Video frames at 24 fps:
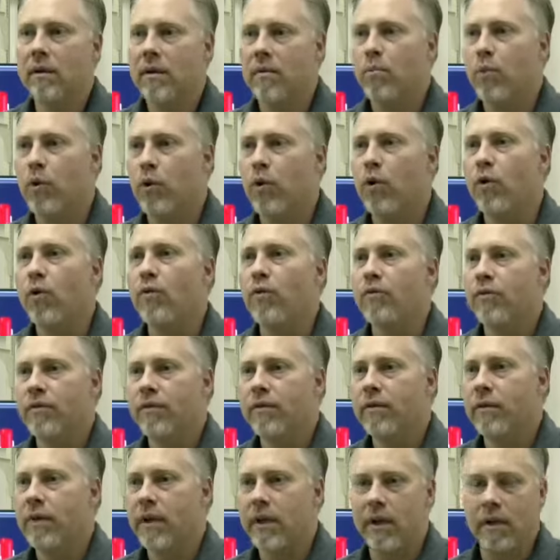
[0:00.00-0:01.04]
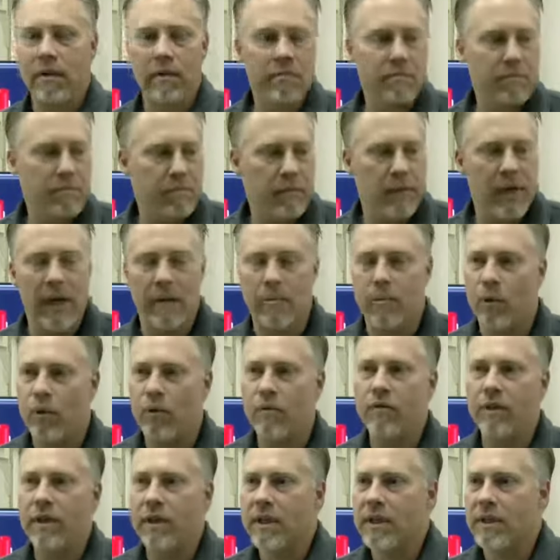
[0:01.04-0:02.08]
prove, you know, yeah,
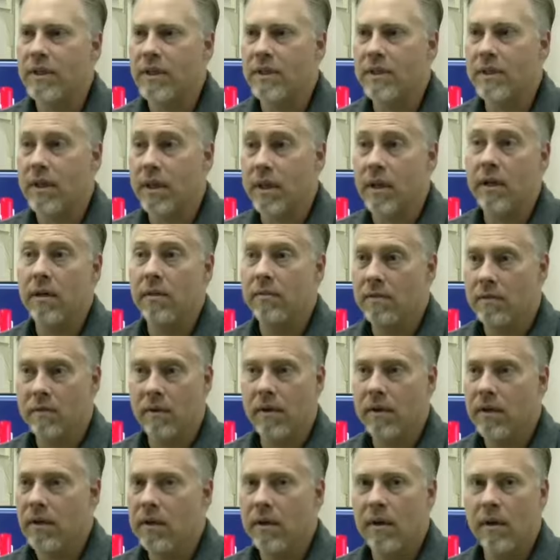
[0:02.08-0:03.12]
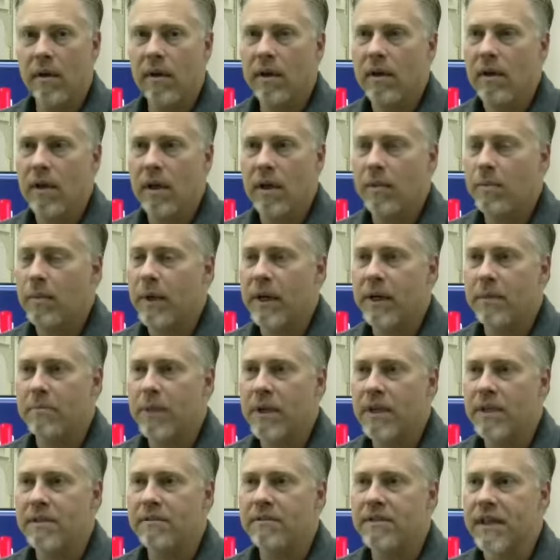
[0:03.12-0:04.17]
prove that this is going to going to be a
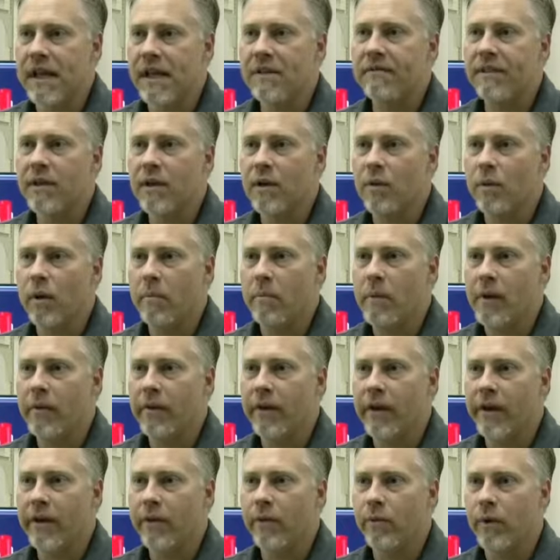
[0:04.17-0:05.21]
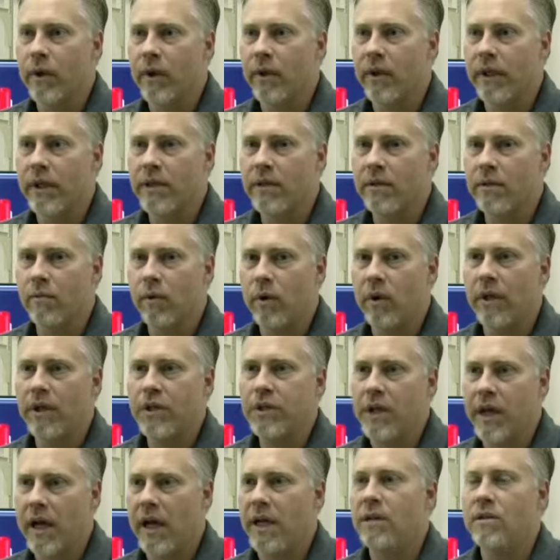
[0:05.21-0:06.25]
piece of safety equipment that could really really
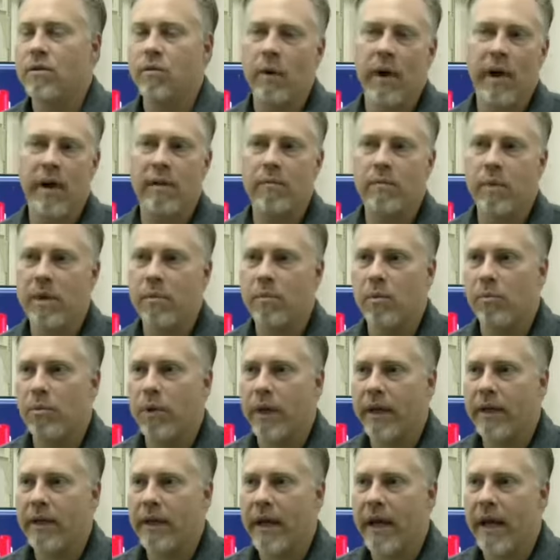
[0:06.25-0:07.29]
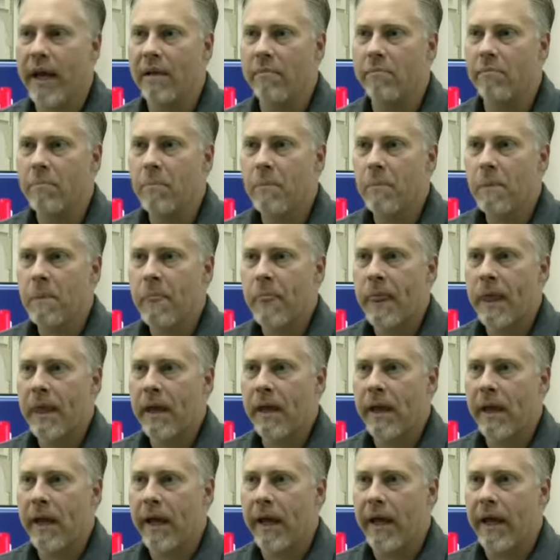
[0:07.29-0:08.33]
change the way that people play the game.
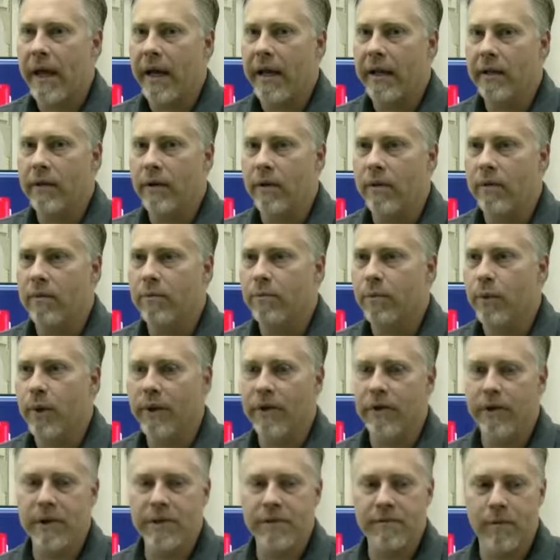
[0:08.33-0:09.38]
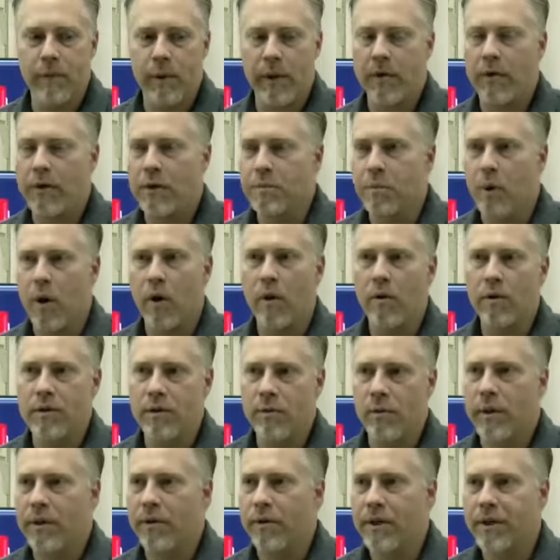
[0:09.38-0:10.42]
And you know, whether it's whether it's pros or
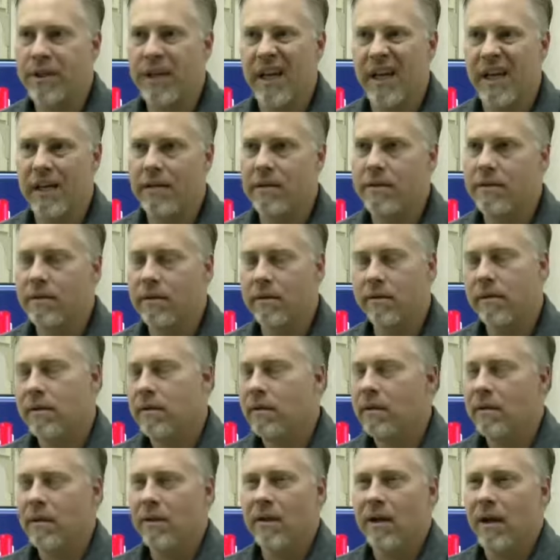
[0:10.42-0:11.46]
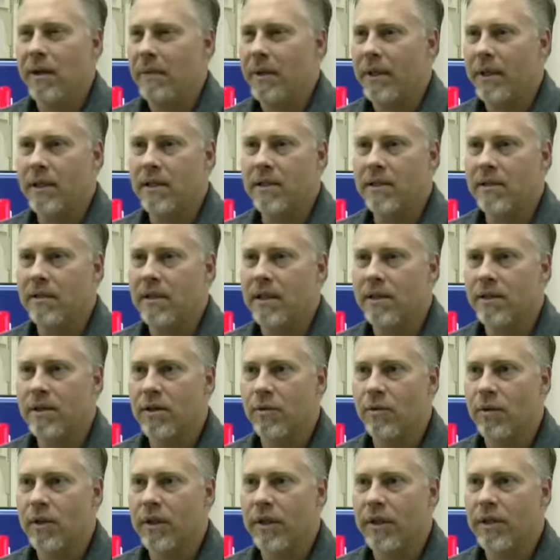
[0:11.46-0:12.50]
whether it's kids, I mean, this this
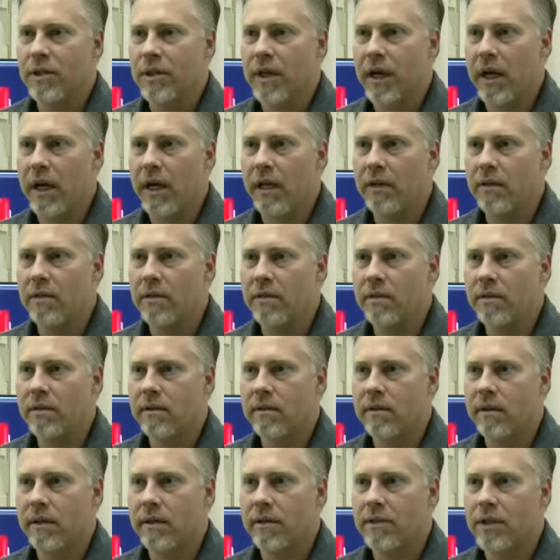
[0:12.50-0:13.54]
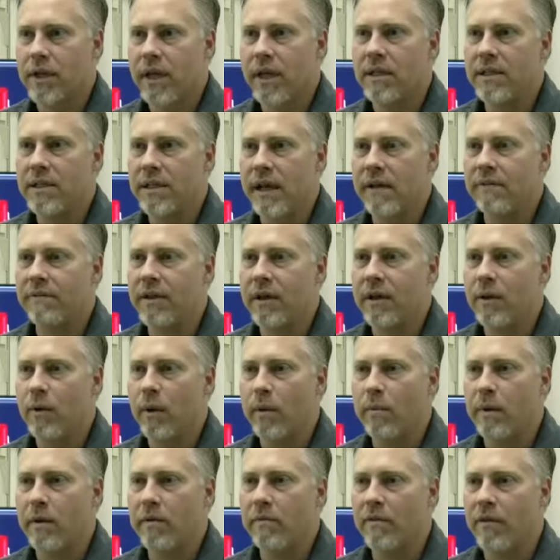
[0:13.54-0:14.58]
could really change you know, change safety
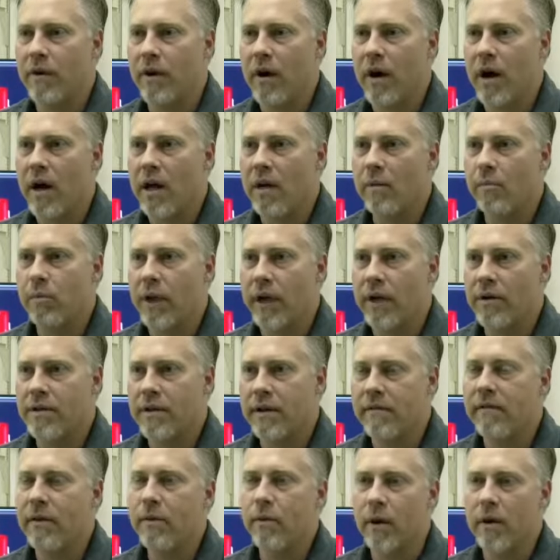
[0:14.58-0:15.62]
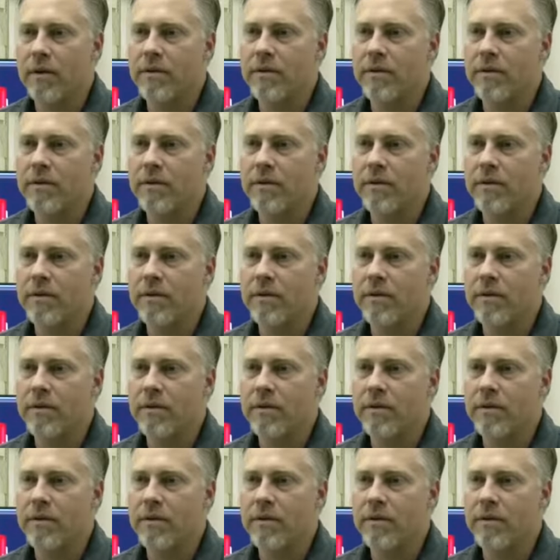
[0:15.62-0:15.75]
equipment for hockey players everywhere.